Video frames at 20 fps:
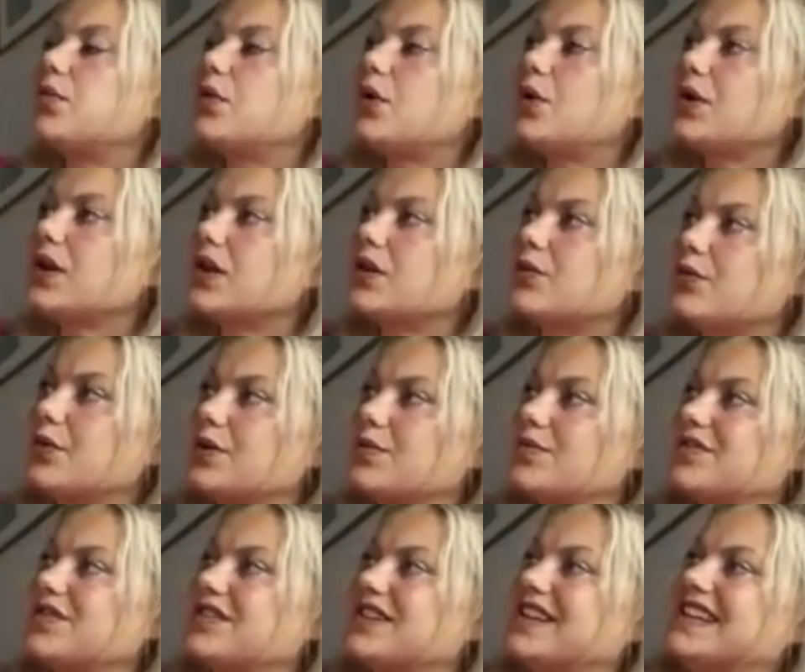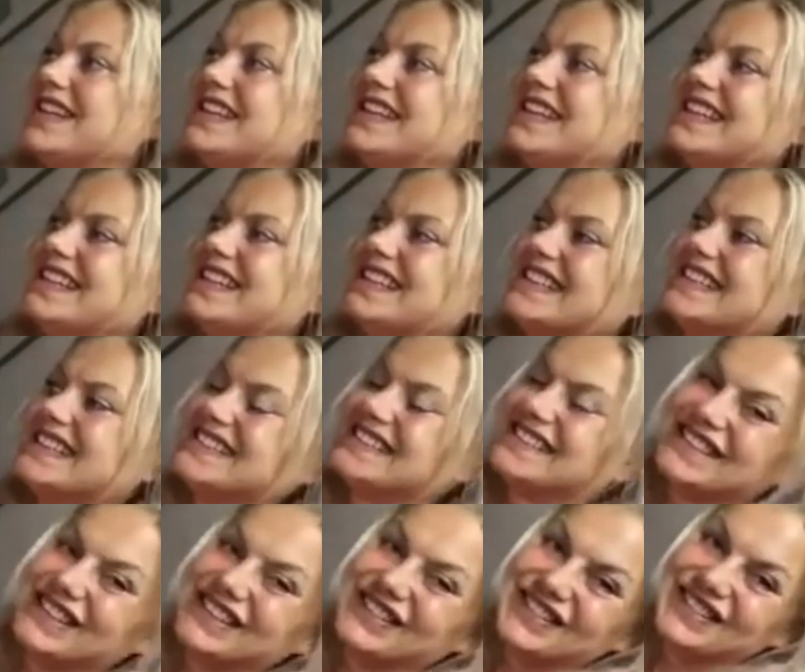Broken ribs. This
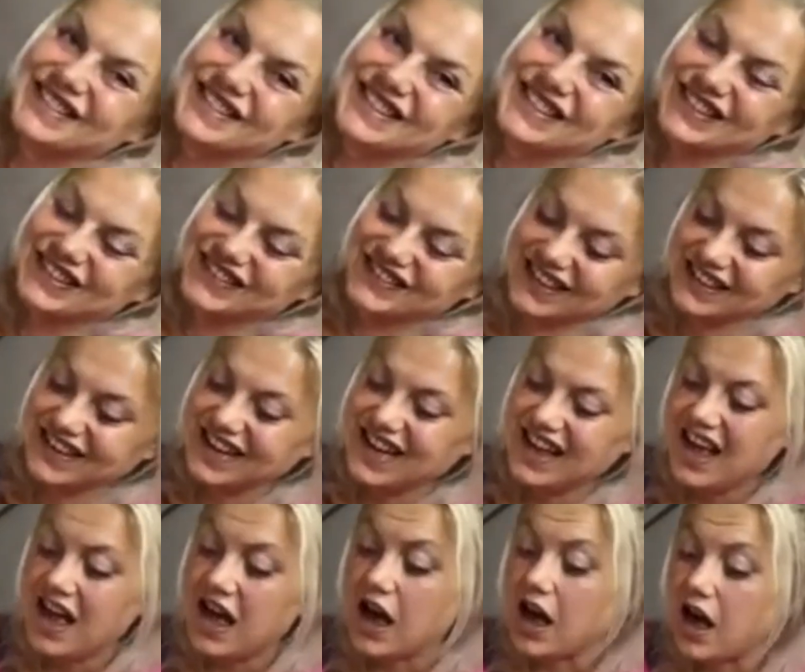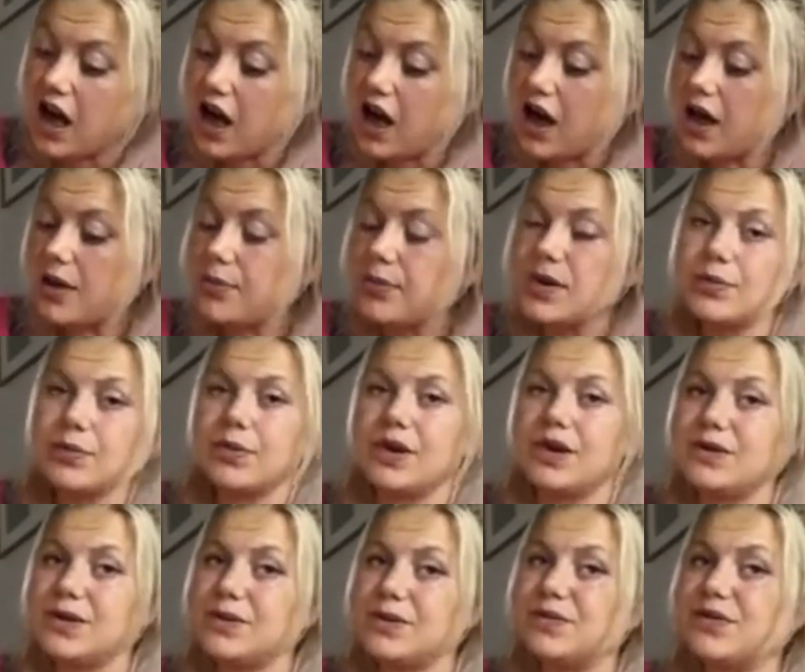is always a good one. I bent
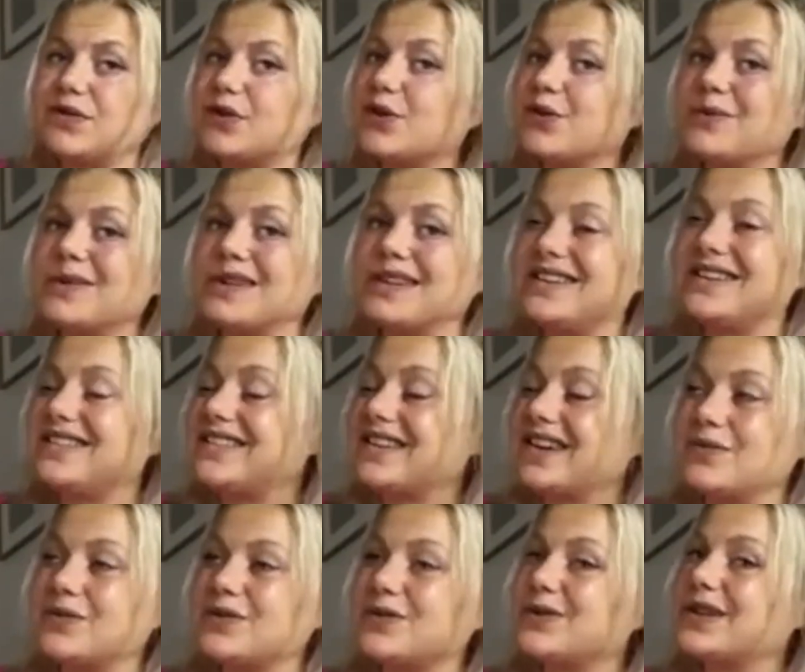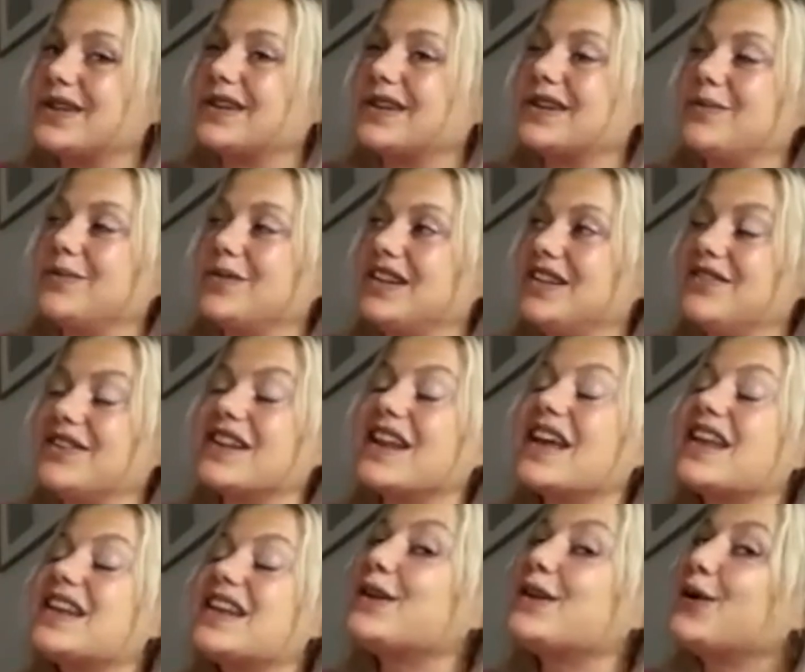my ribs so many times, you cannot believe it.
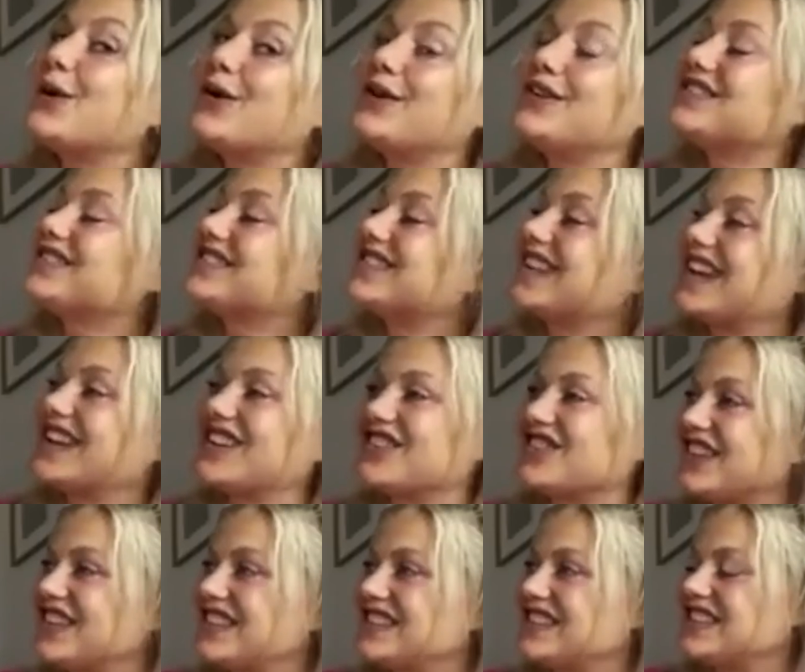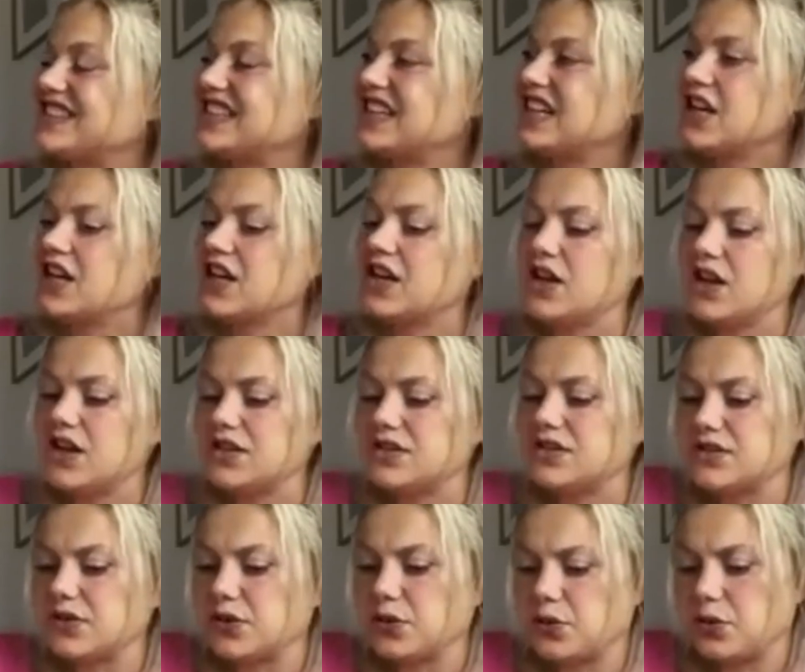it hurts like crazy.
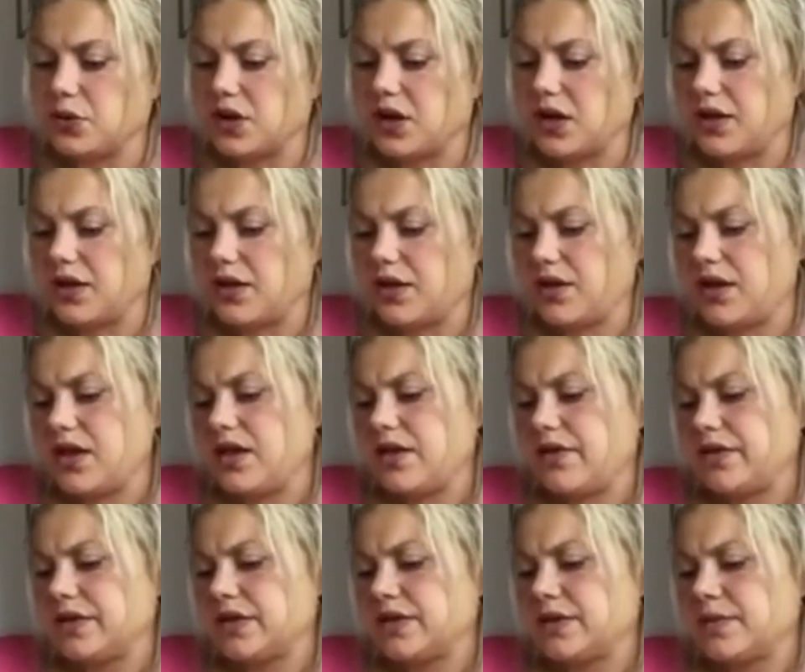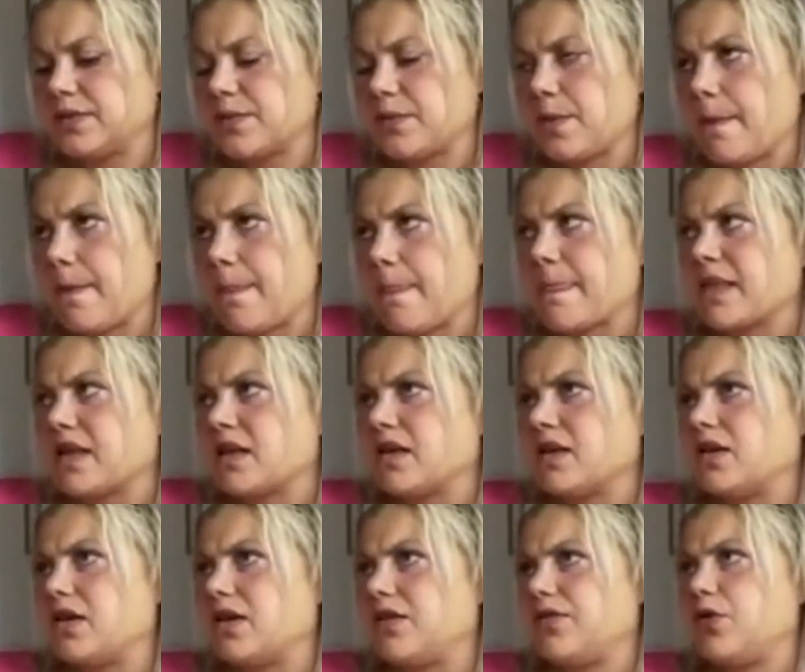So even
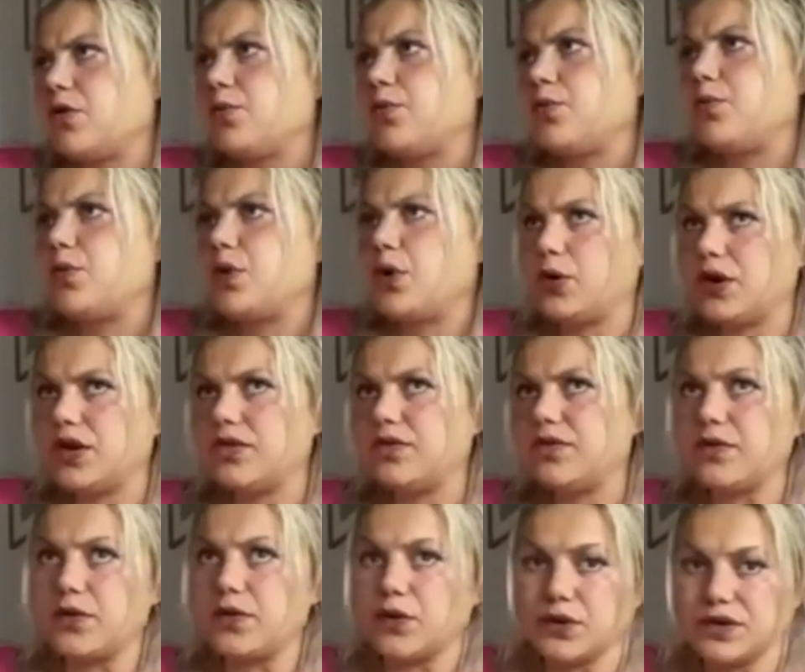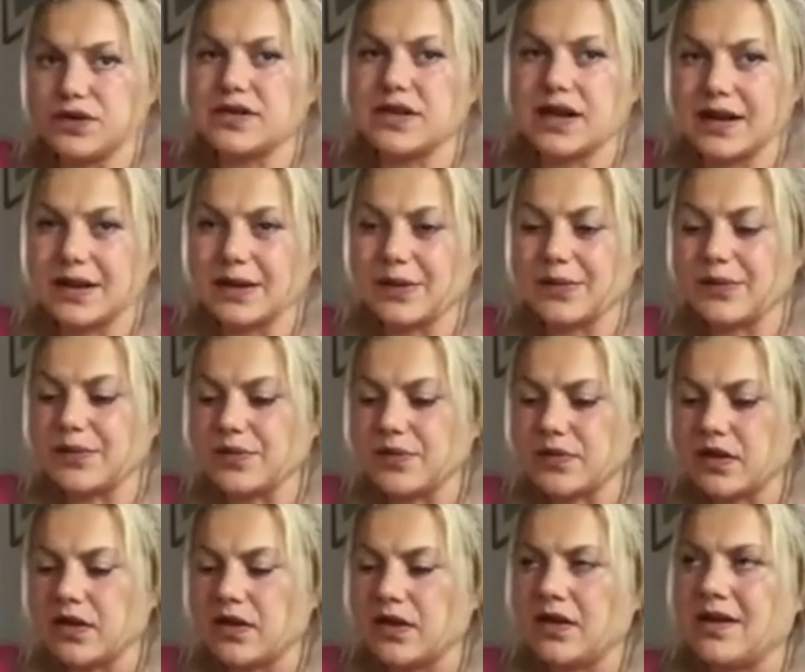if you broke it first time
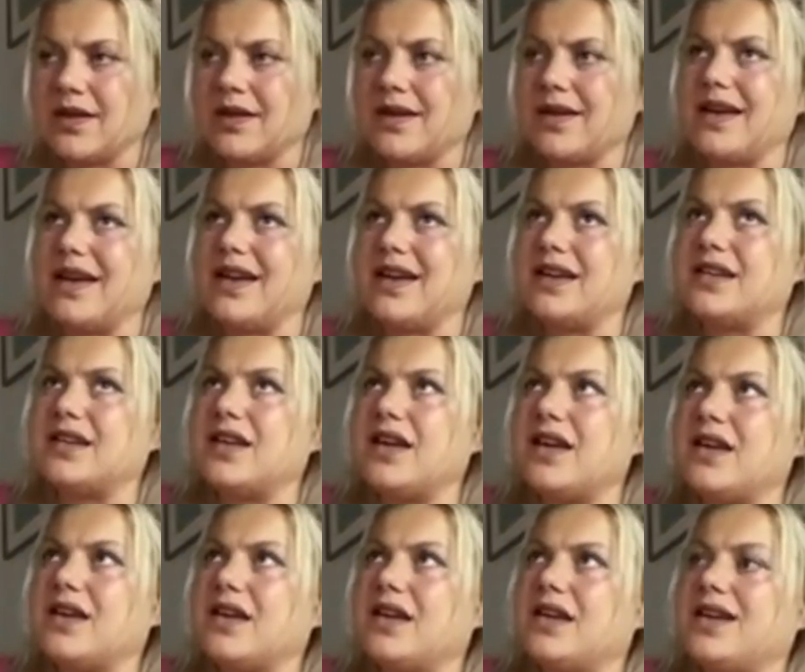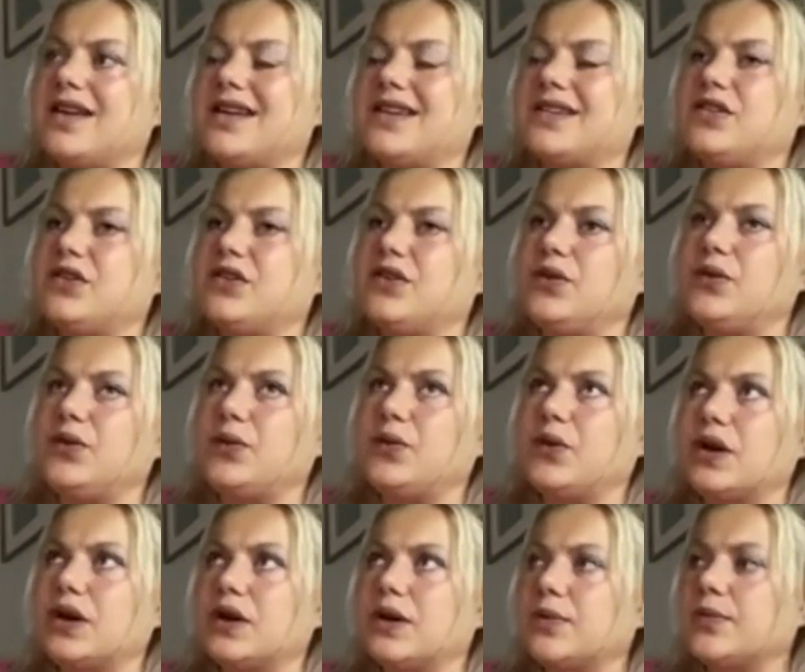and you